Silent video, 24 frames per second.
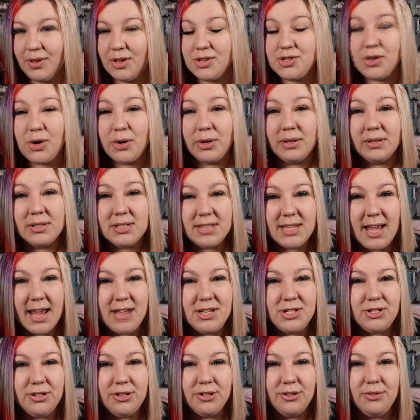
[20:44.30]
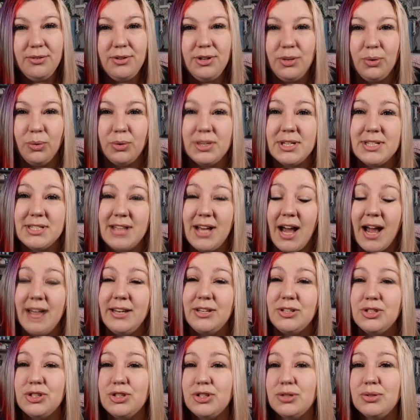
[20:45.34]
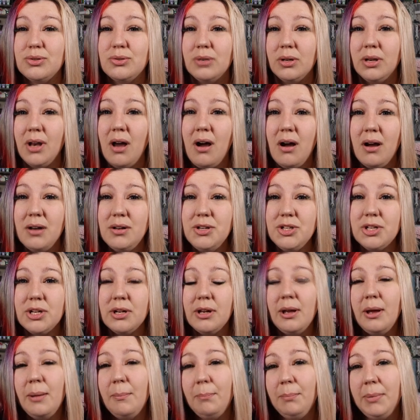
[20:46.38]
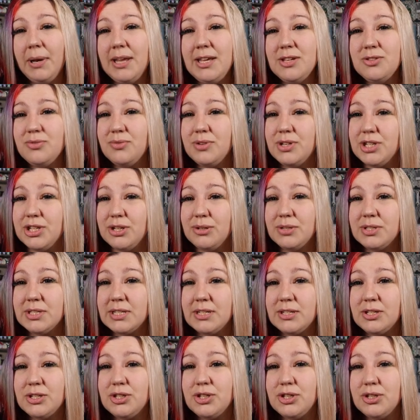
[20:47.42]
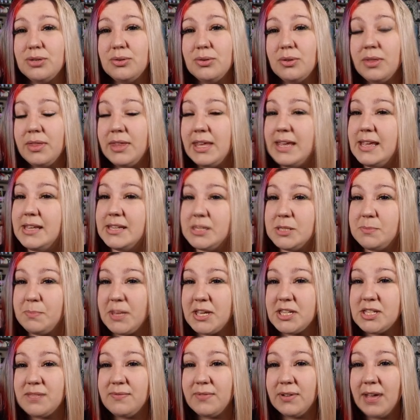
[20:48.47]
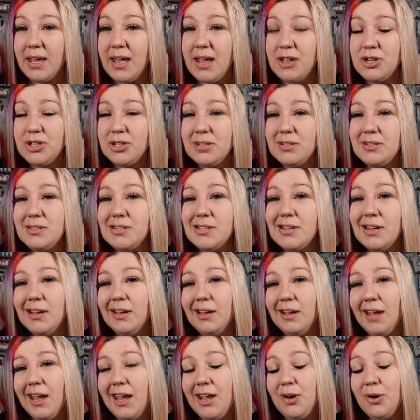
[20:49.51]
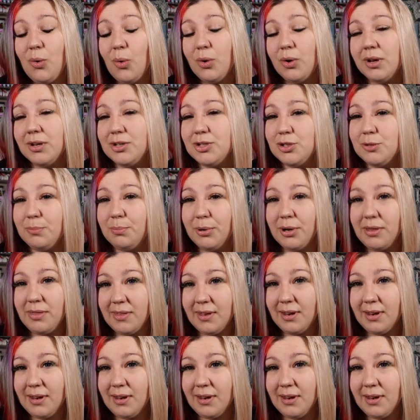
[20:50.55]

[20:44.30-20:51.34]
So it'll say to you, your design is too large, please reduce it to these specifications in order to print